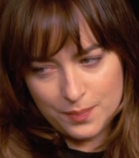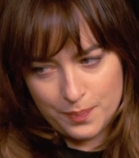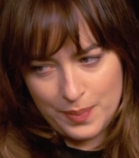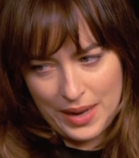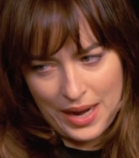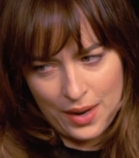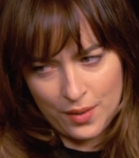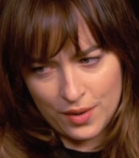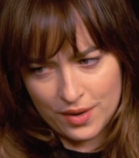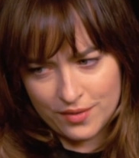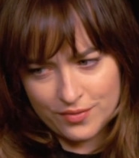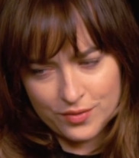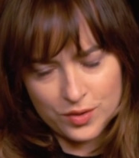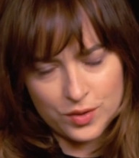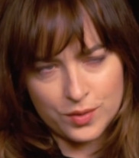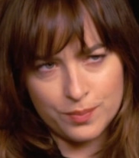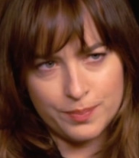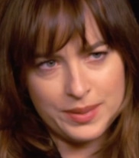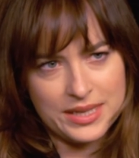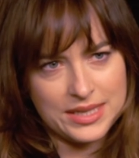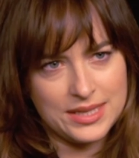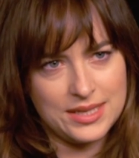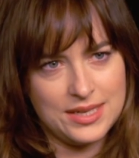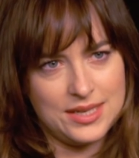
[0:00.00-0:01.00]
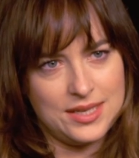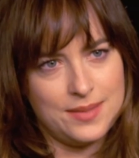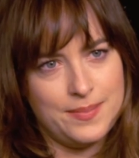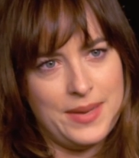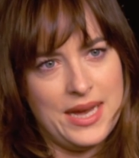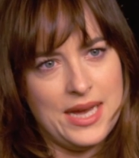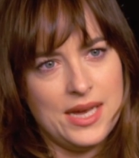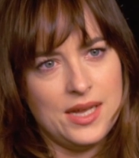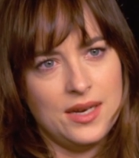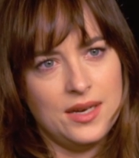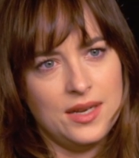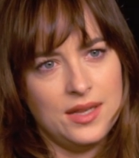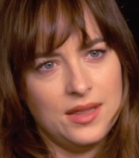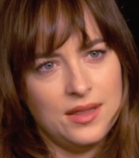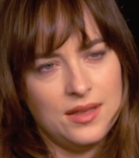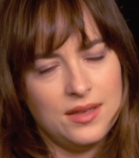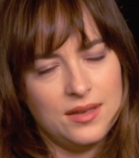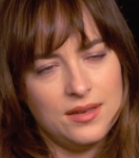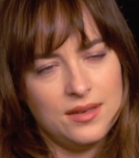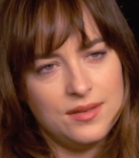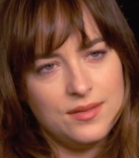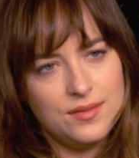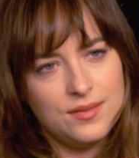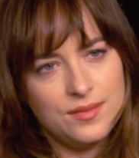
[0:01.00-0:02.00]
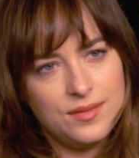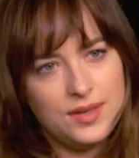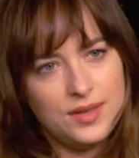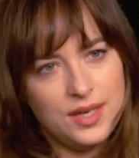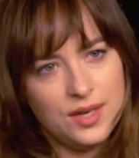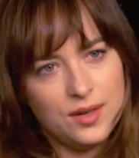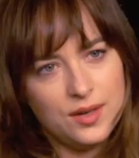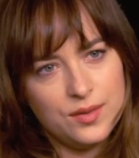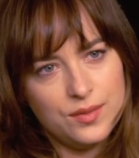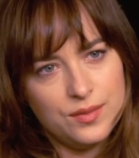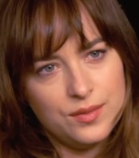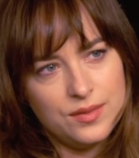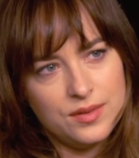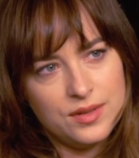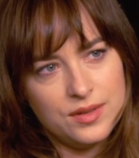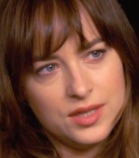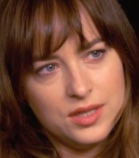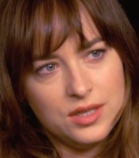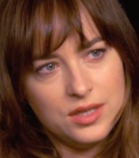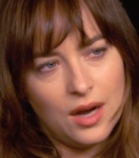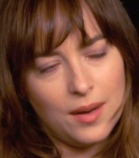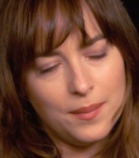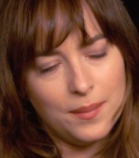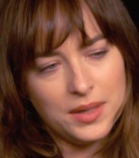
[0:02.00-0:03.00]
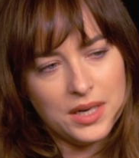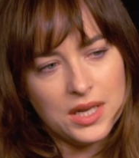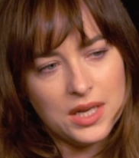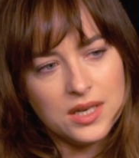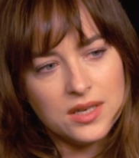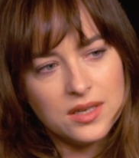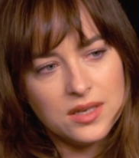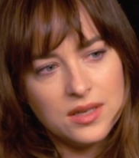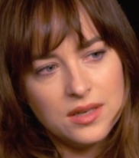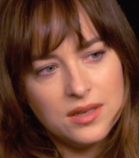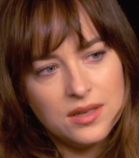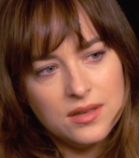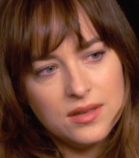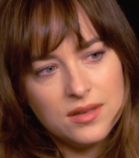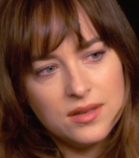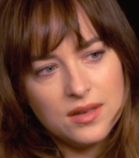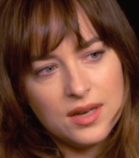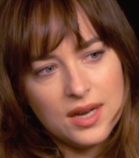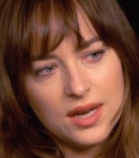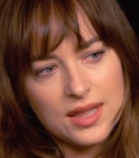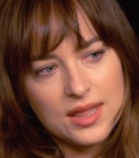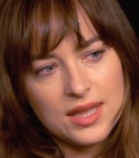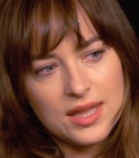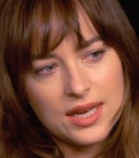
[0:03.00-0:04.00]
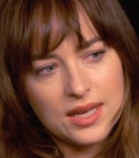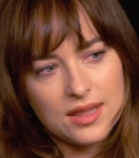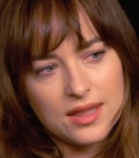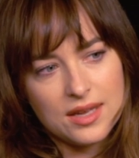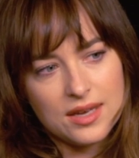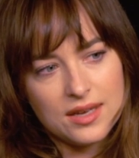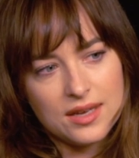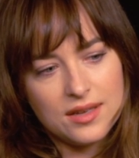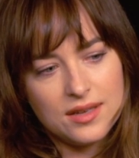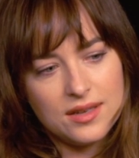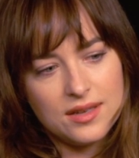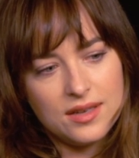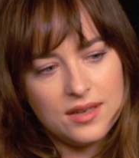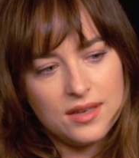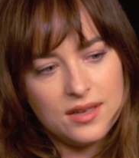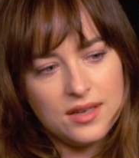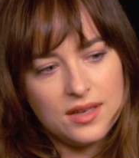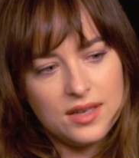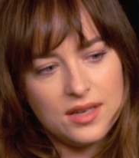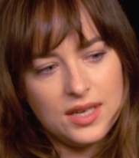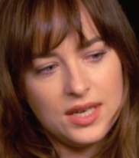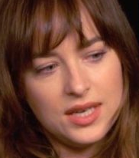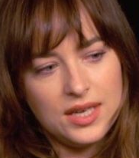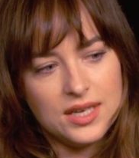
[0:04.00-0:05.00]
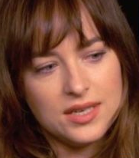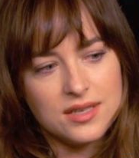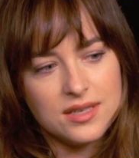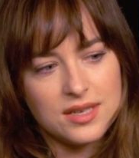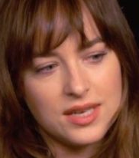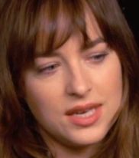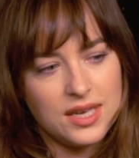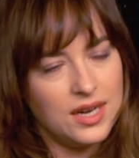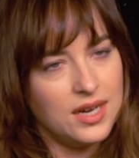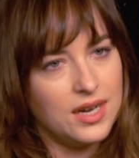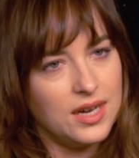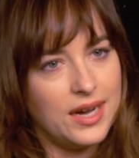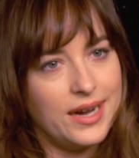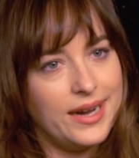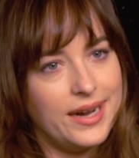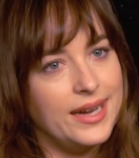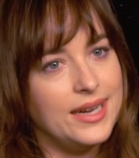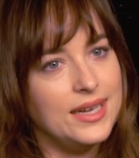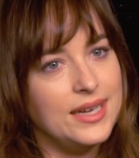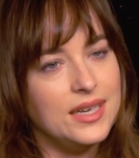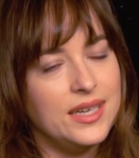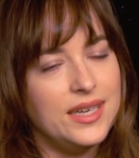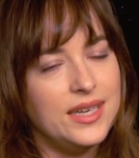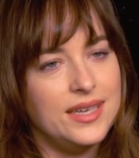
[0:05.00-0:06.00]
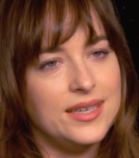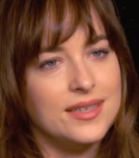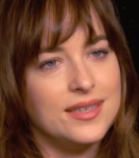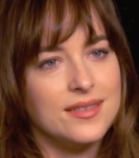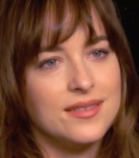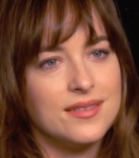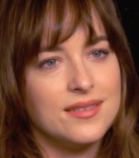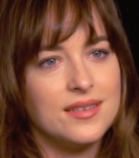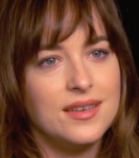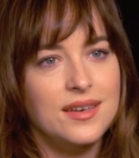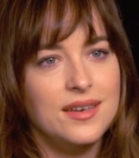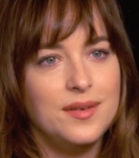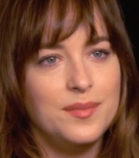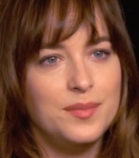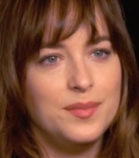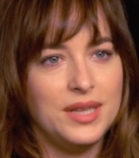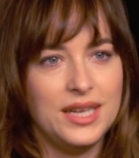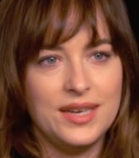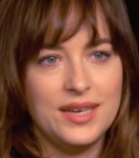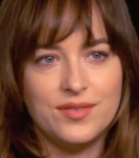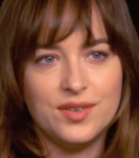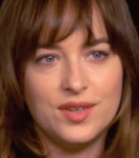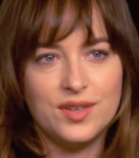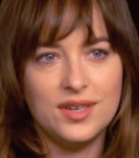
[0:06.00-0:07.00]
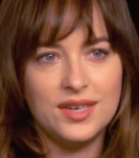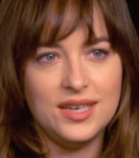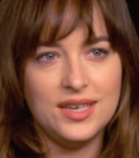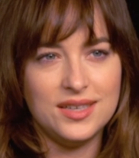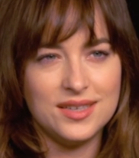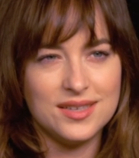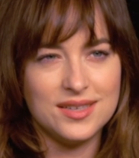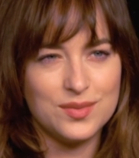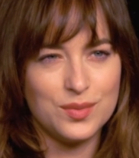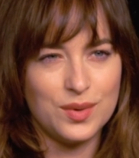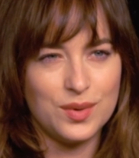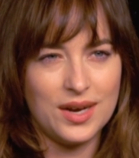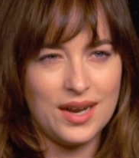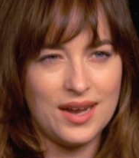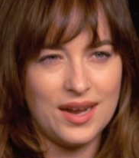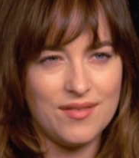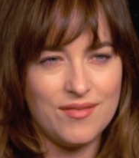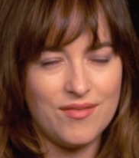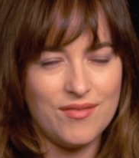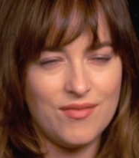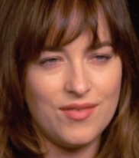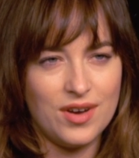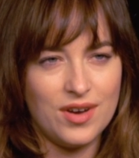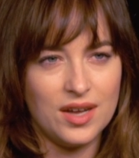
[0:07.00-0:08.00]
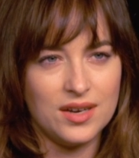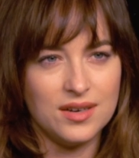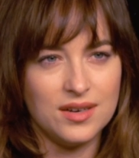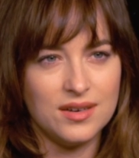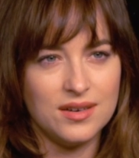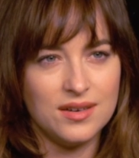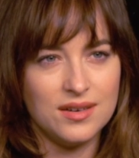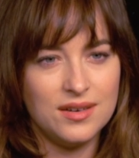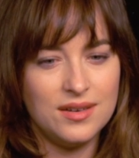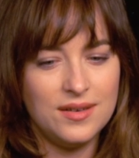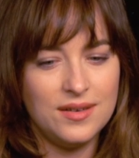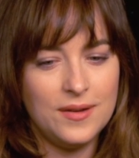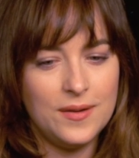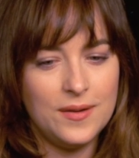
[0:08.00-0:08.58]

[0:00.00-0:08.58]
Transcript: powerful businessman and the dominant. I think that he is a young guy, and he is playful, and he does want to have fun,